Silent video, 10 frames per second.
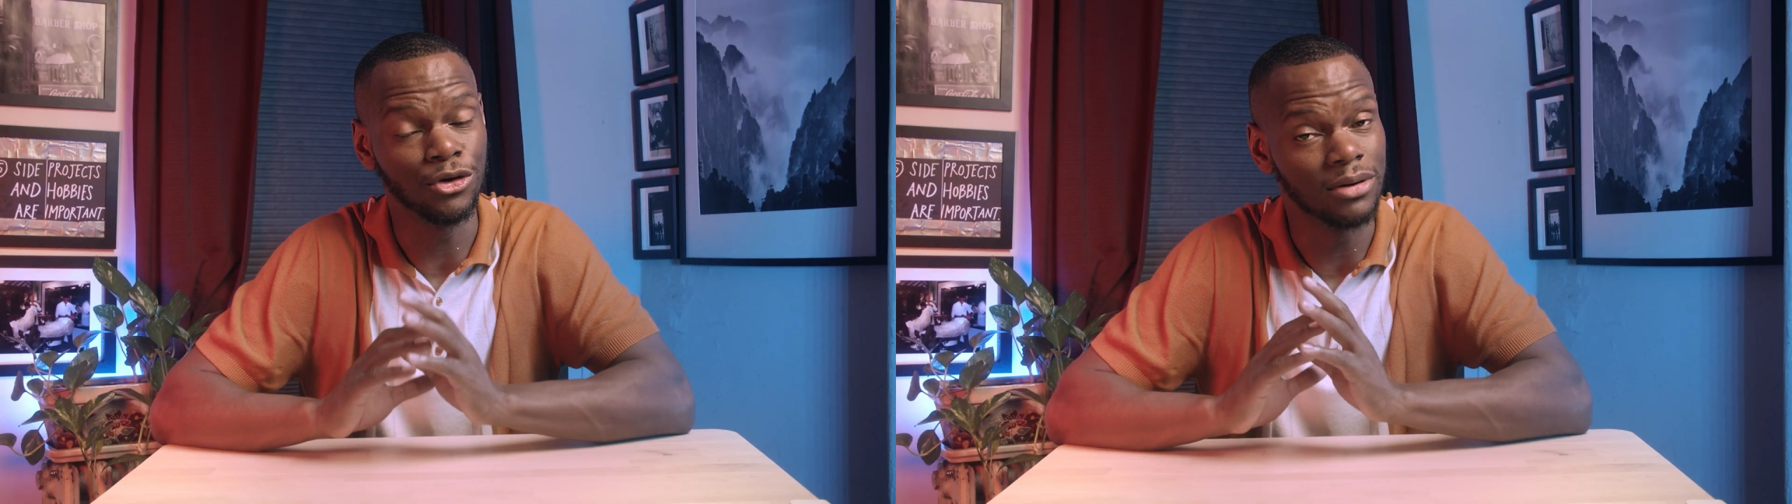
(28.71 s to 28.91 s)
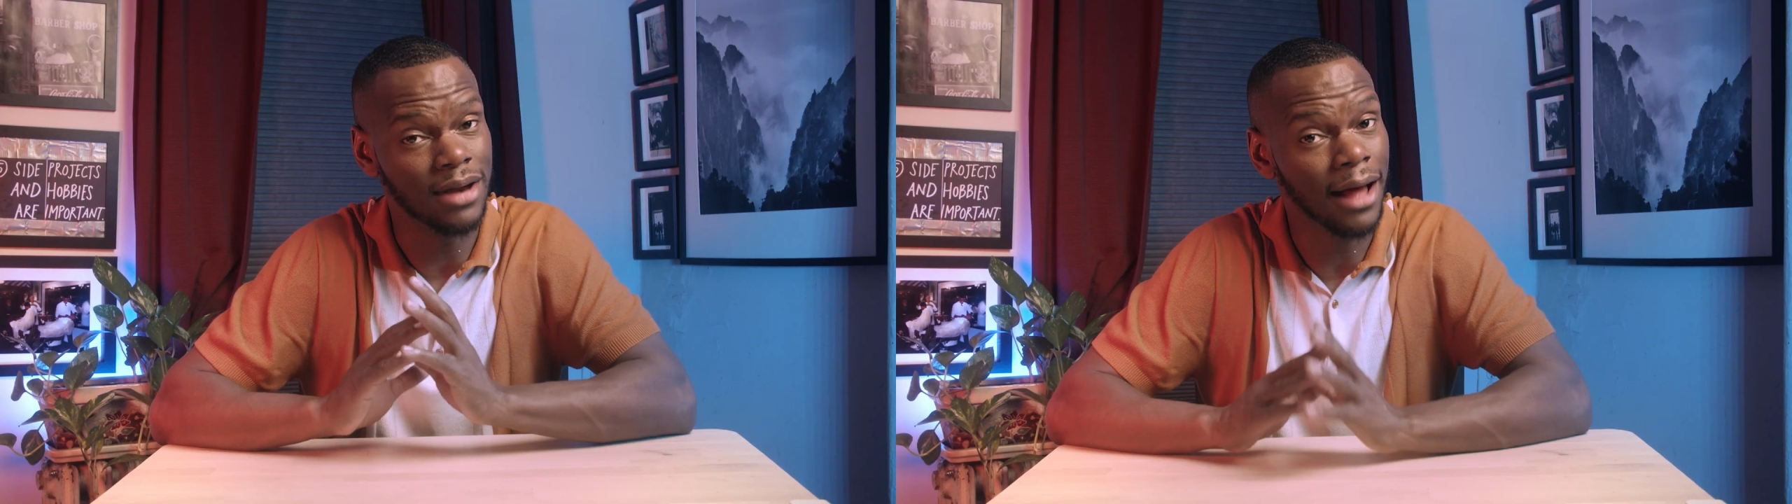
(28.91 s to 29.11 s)

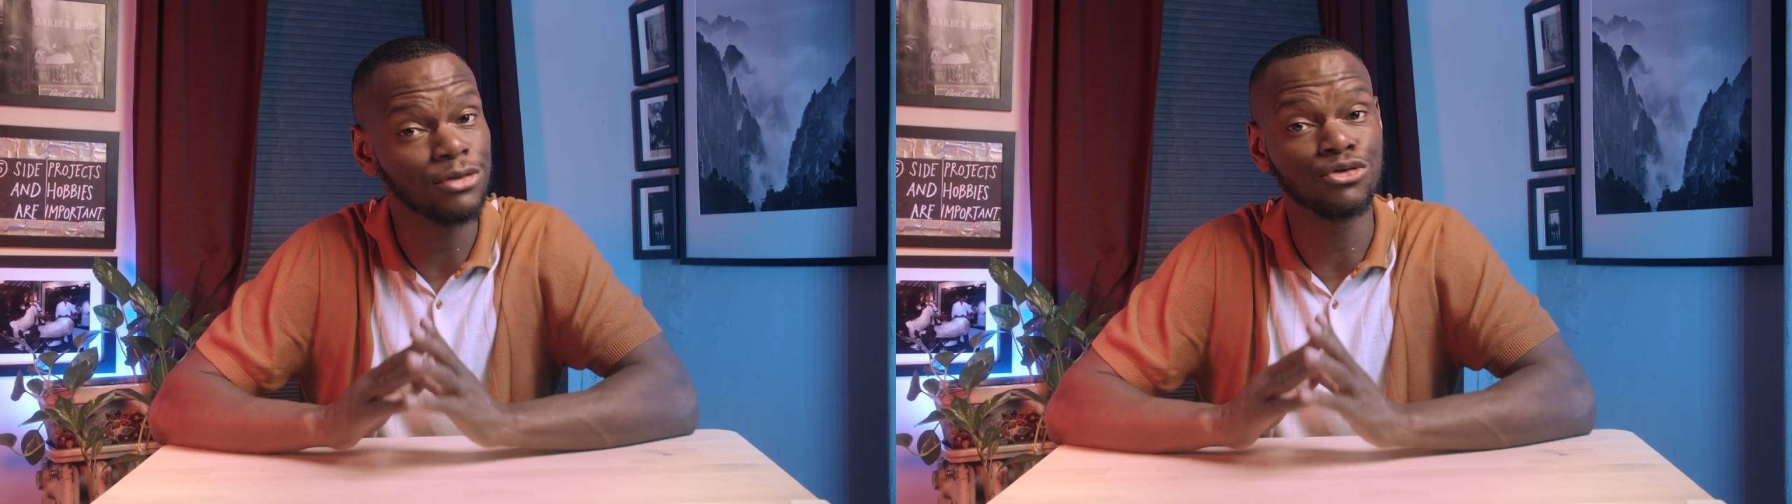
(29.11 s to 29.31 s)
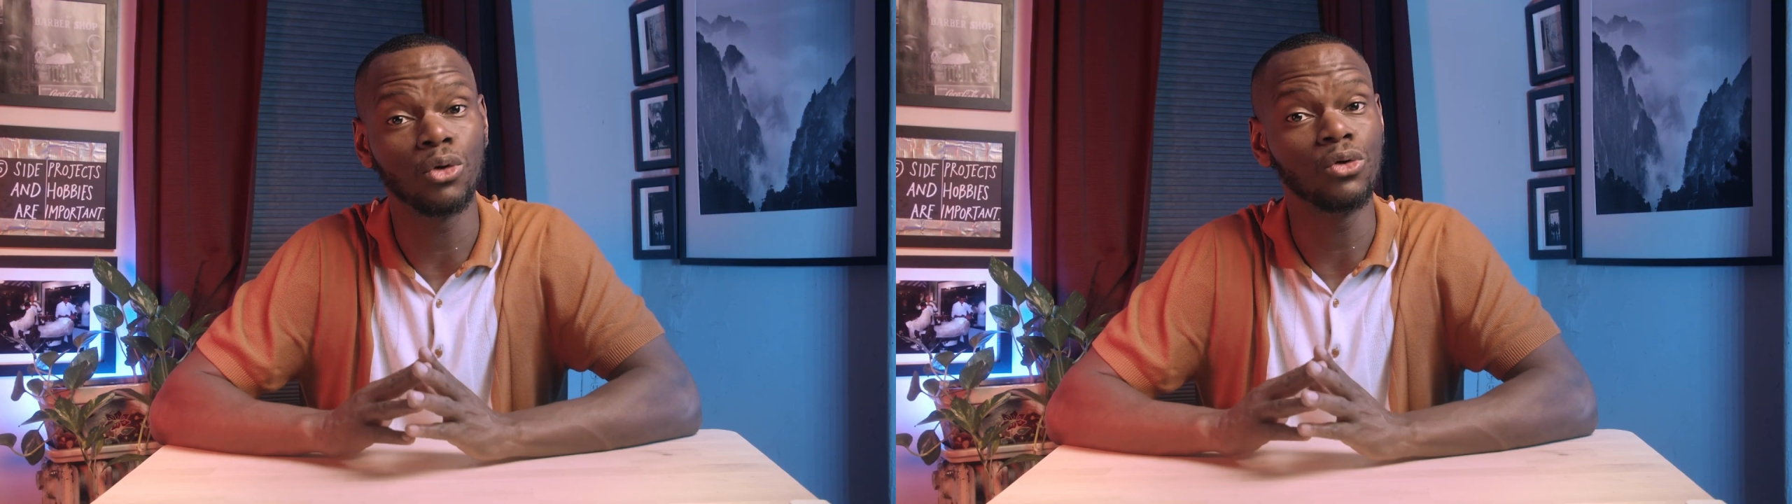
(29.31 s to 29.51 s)
you're
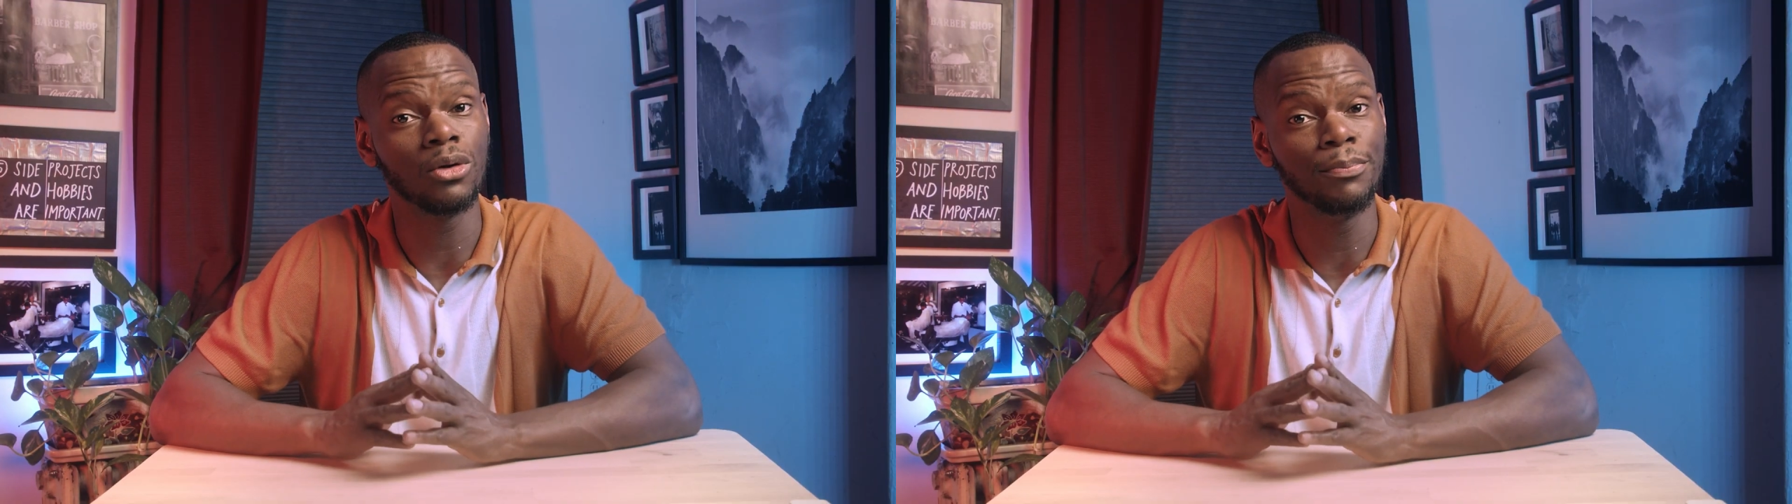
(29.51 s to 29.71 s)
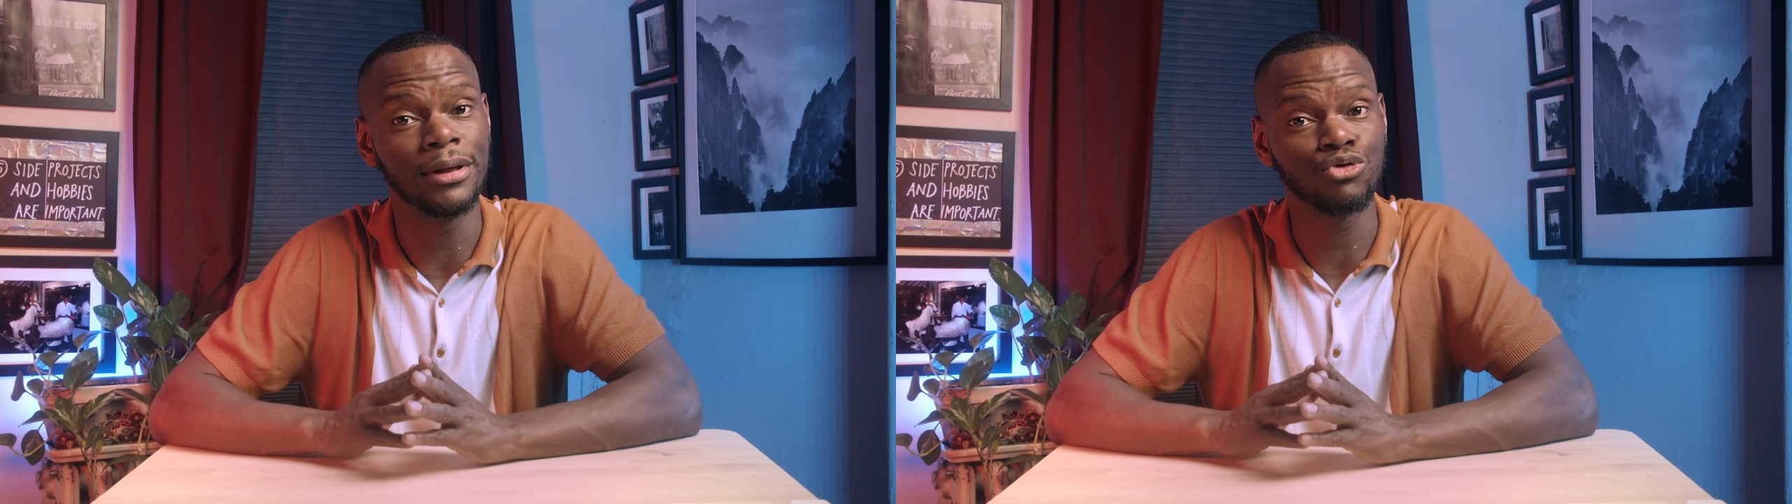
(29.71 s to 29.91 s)
not
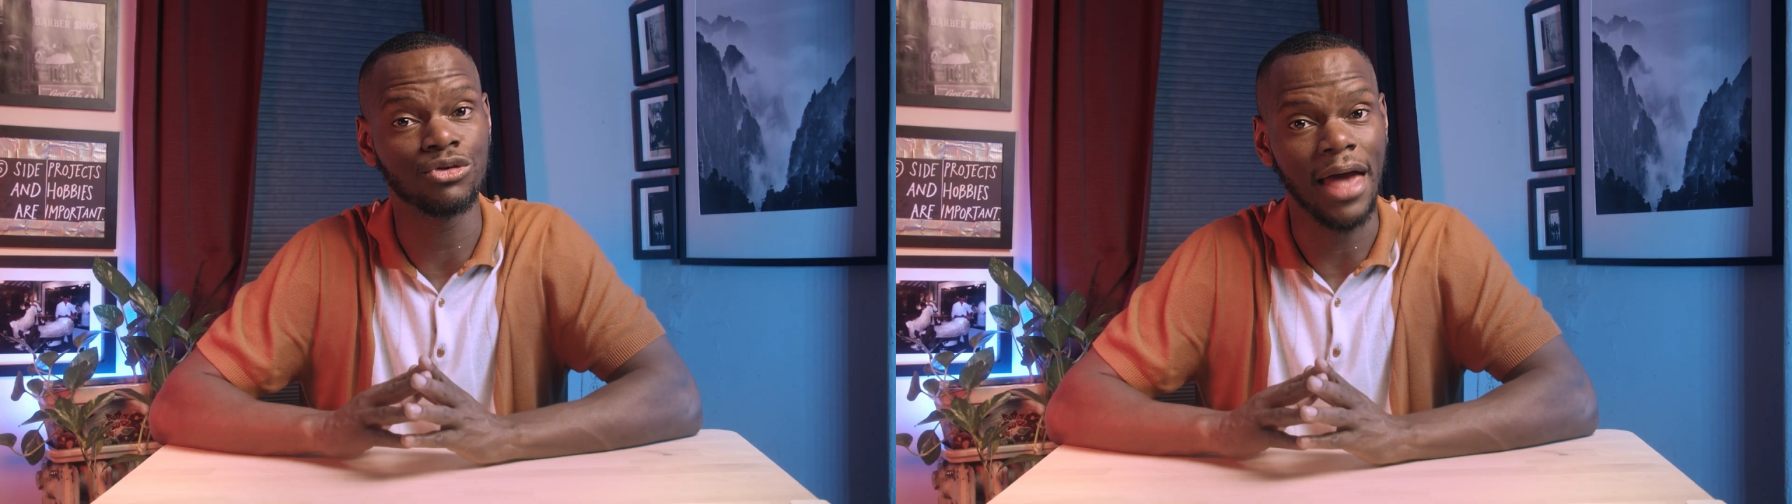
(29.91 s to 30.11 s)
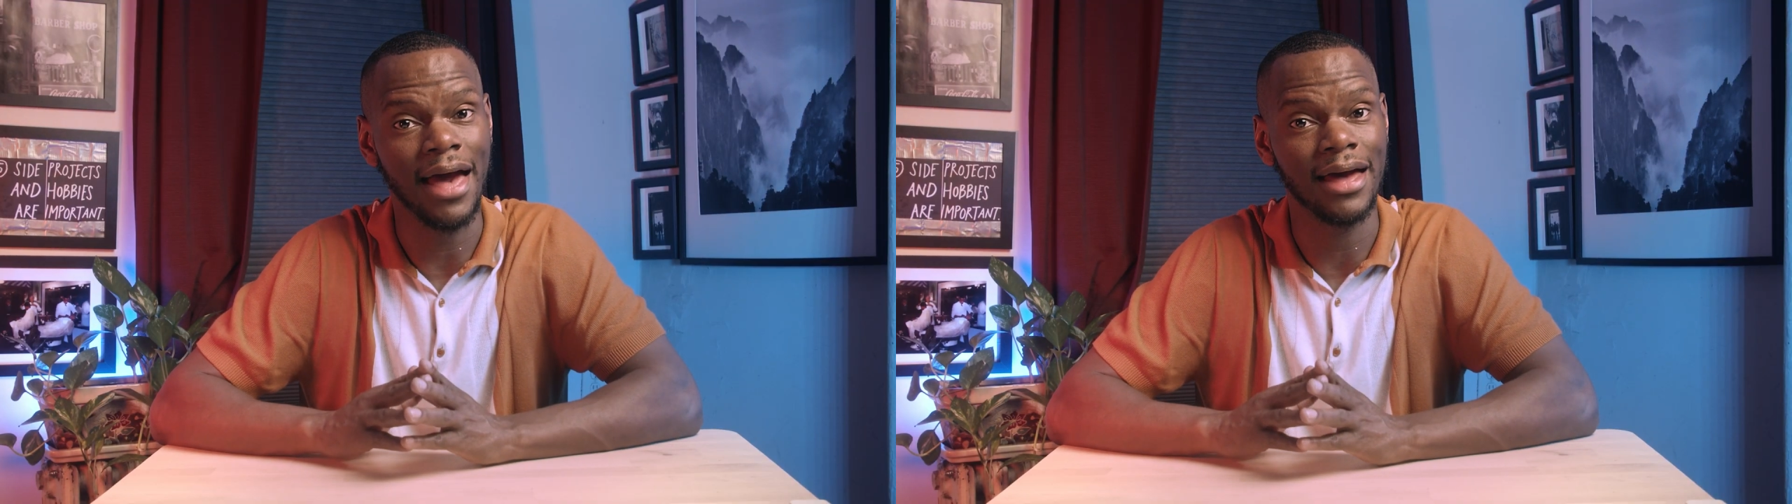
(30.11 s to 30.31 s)
sold on
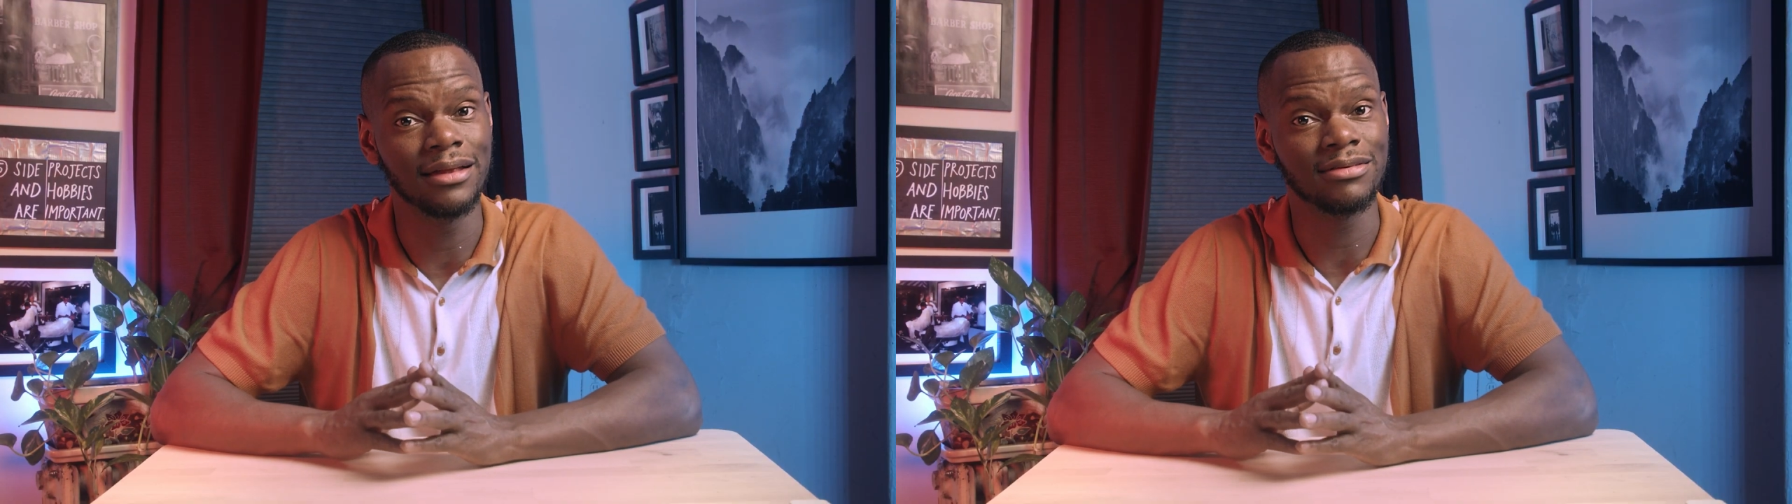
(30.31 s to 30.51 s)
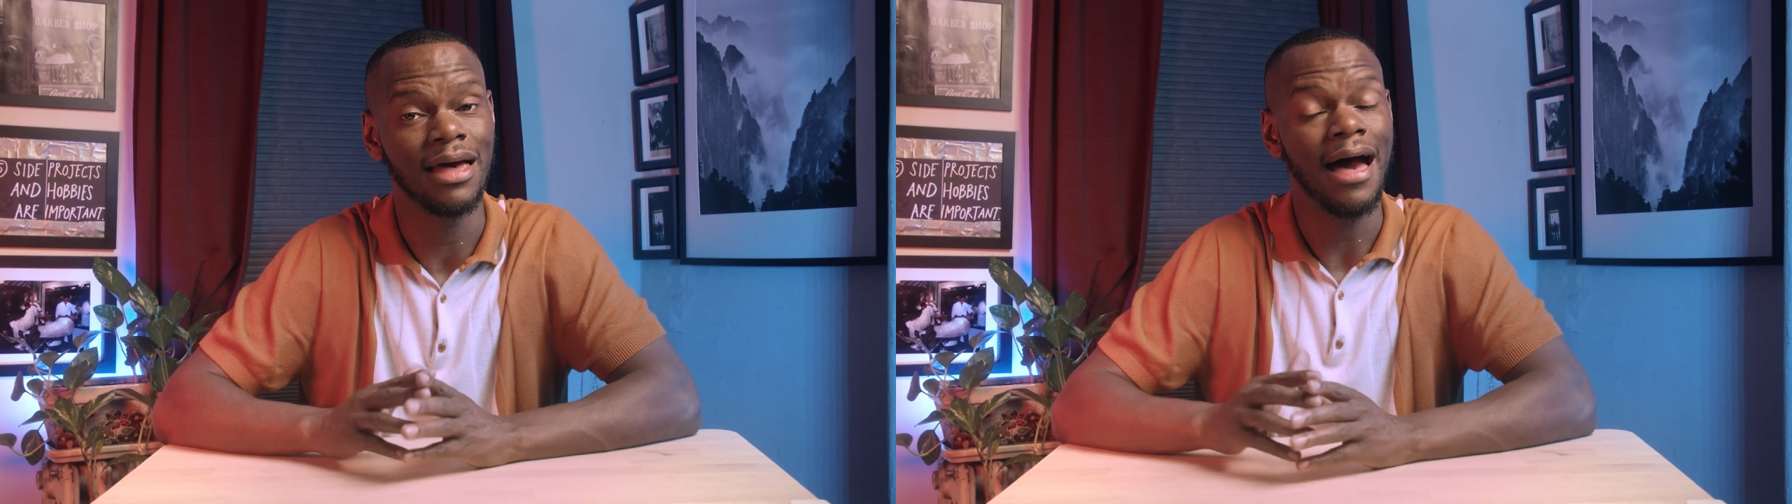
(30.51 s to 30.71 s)
Pinterest
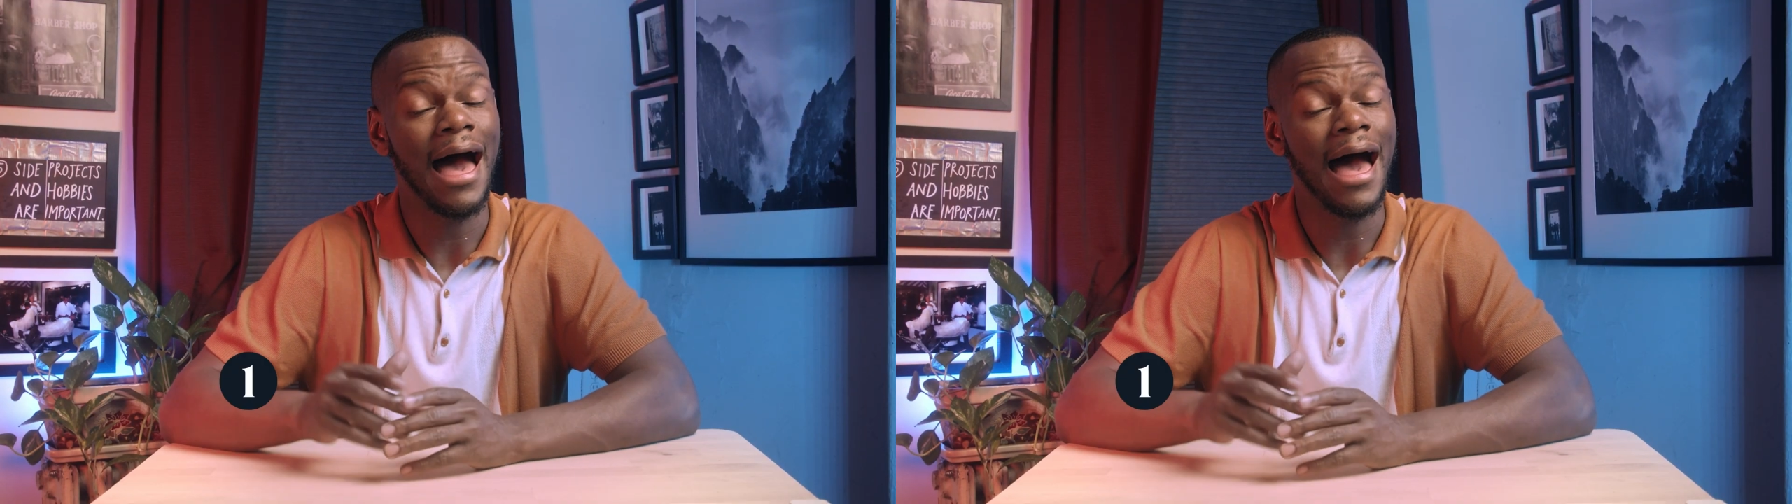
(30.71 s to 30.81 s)
ads,